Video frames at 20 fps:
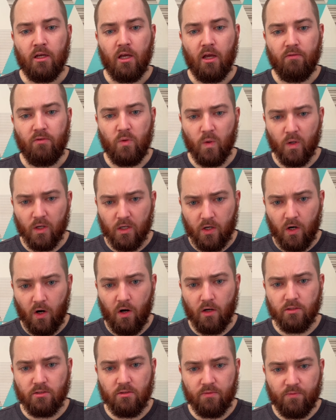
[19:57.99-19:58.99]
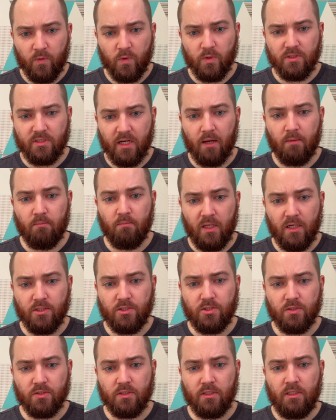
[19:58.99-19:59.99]
If you are called to full-time
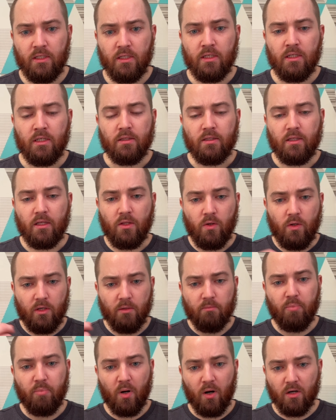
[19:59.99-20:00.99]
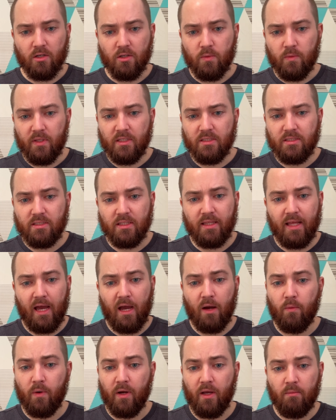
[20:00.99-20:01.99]
ministry, then you can partner us in
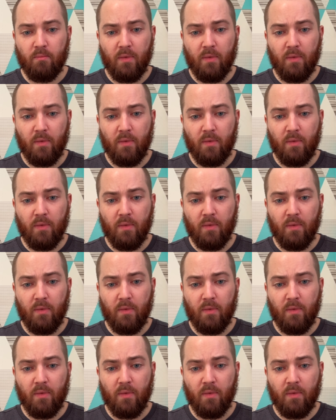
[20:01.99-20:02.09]
that way.